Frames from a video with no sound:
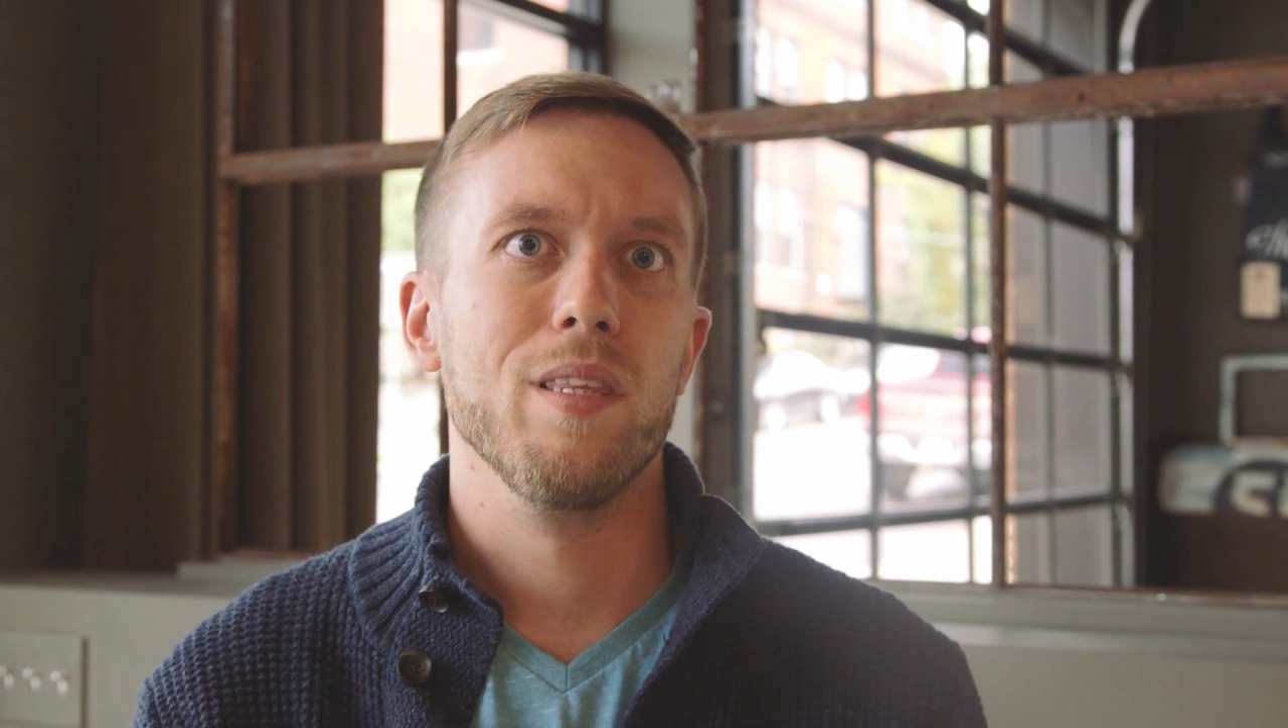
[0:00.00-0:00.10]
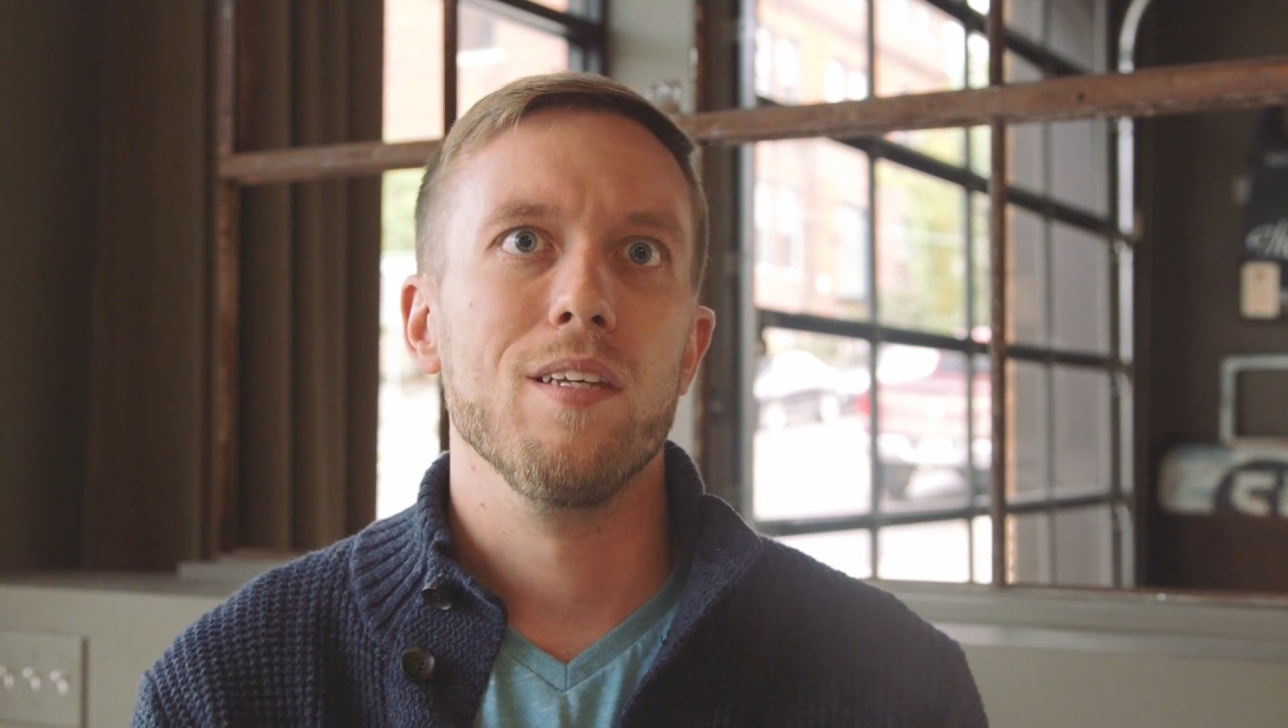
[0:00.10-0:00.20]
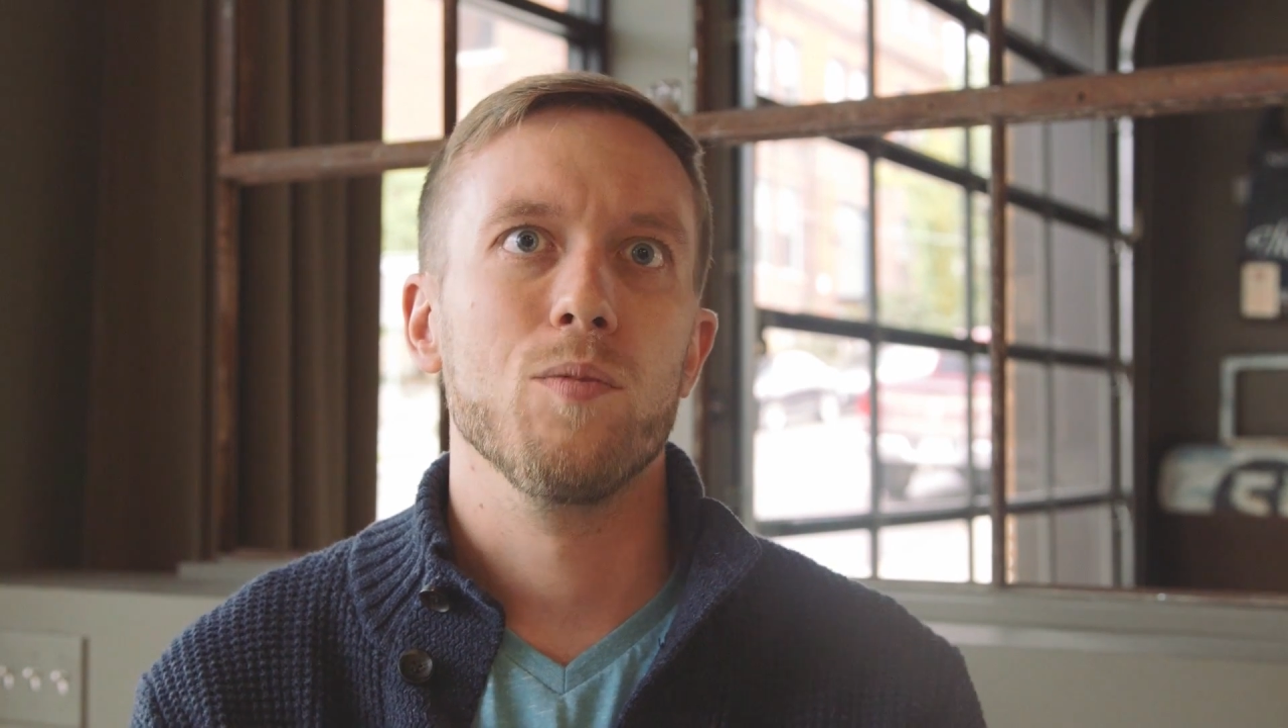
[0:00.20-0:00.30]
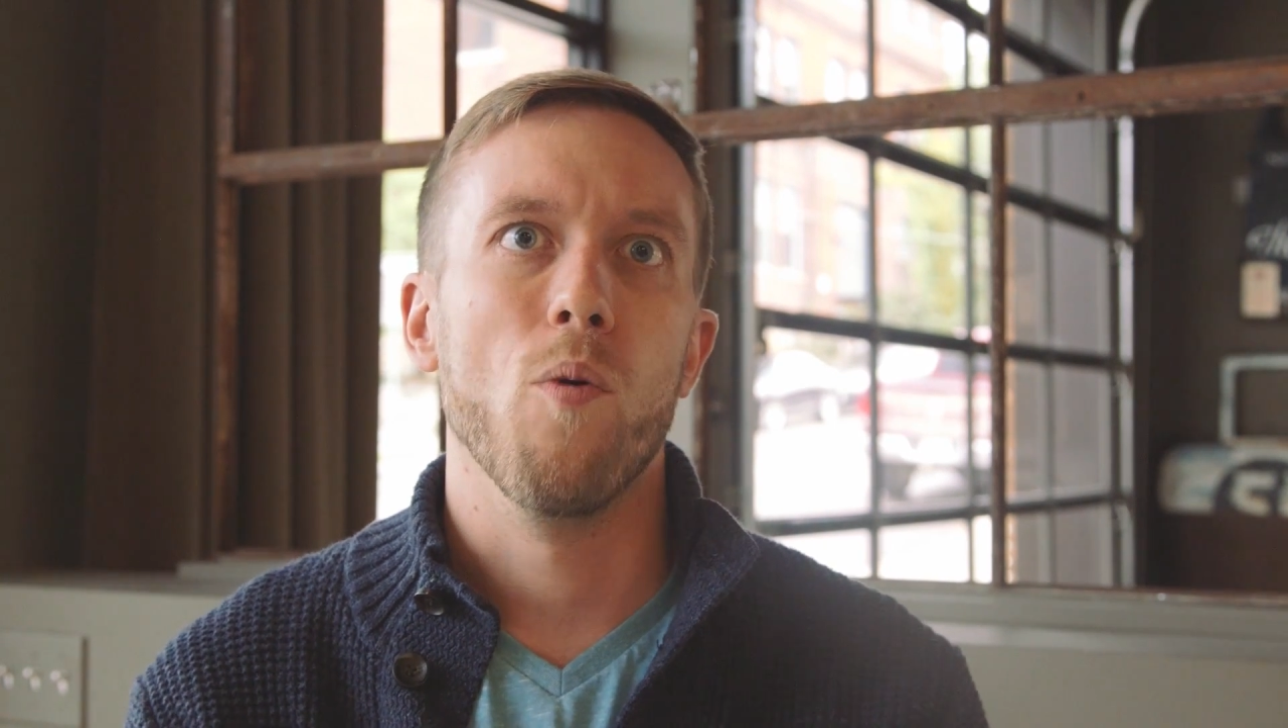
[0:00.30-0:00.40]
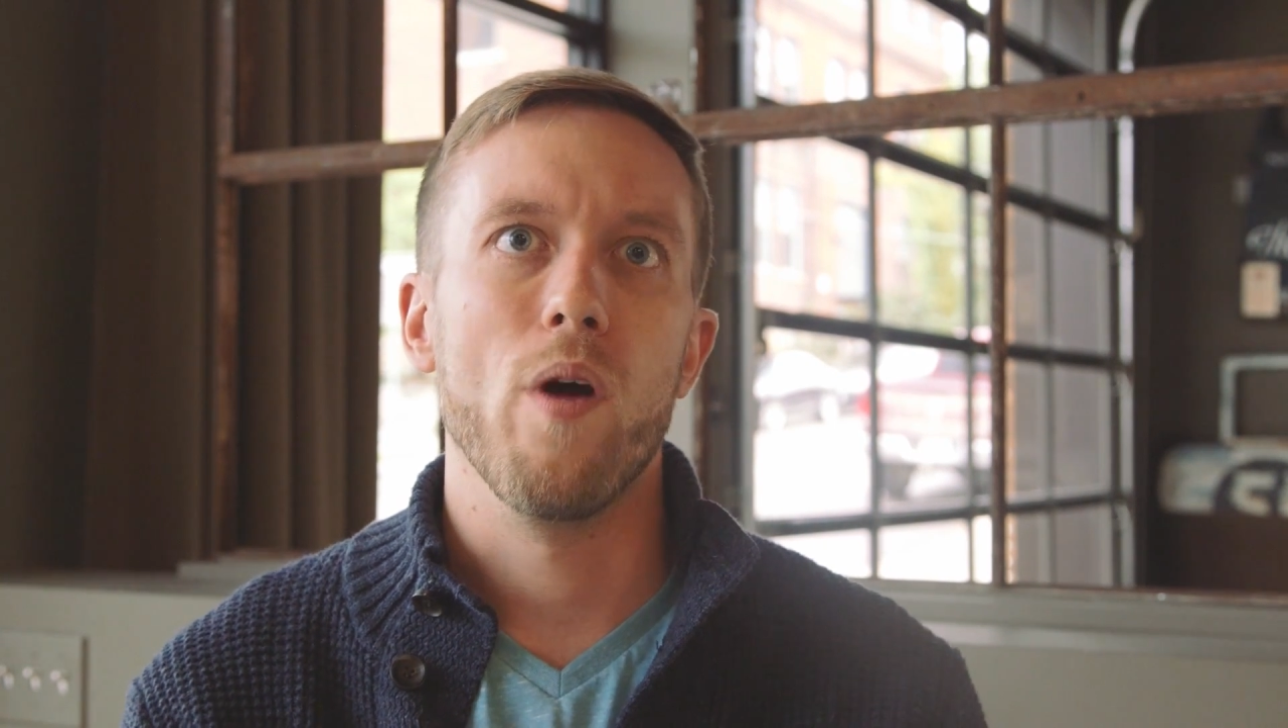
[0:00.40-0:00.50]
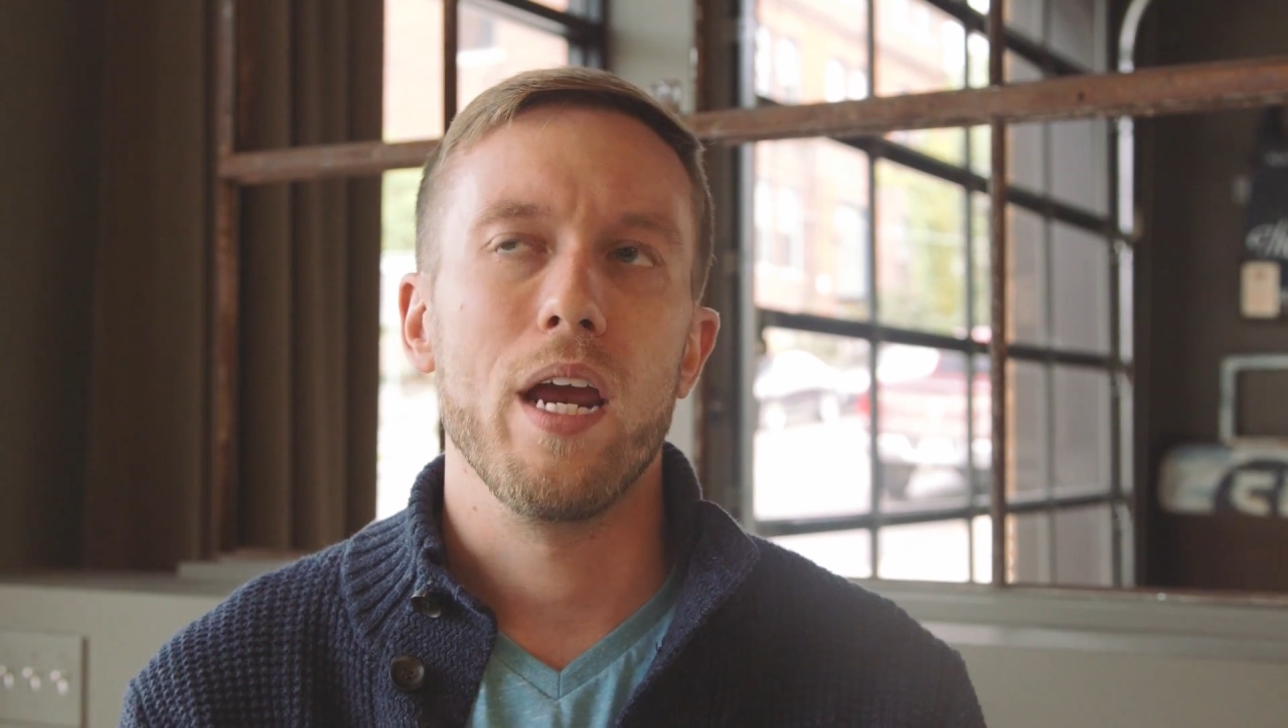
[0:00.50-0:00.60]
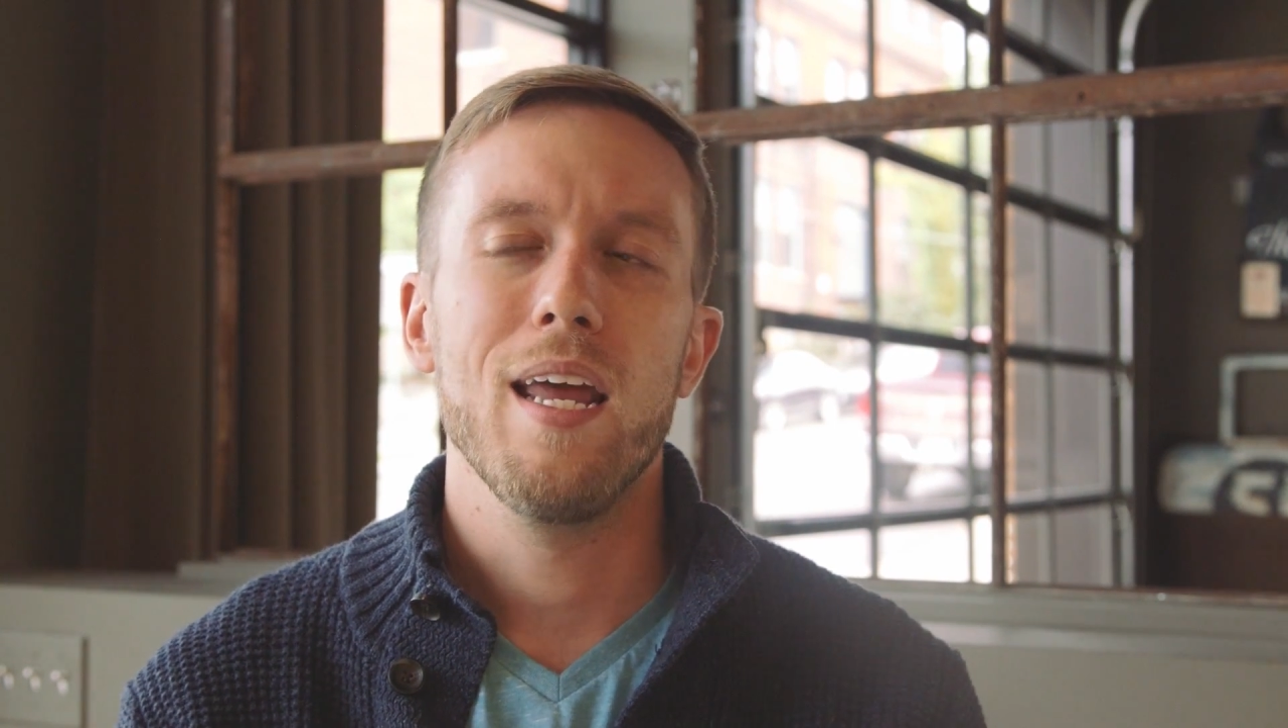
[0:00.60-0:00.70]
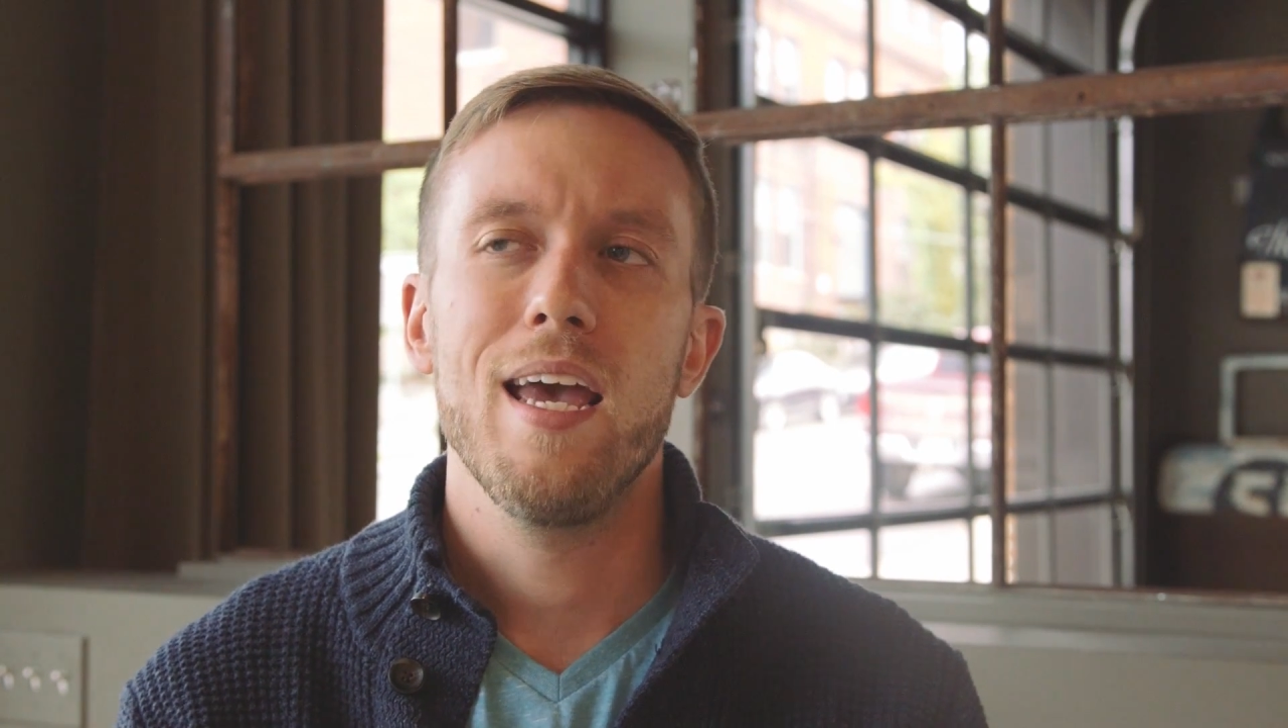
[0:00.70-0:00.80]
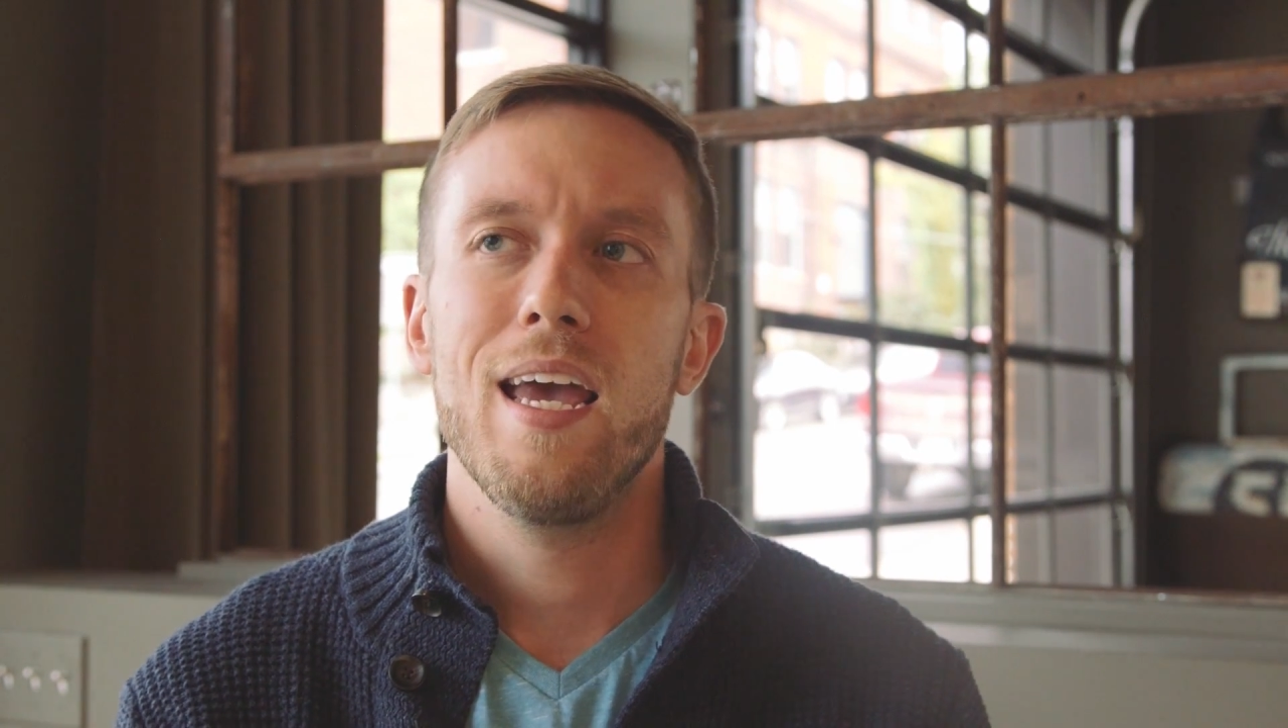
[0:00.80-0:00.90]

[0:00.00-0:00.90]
at this point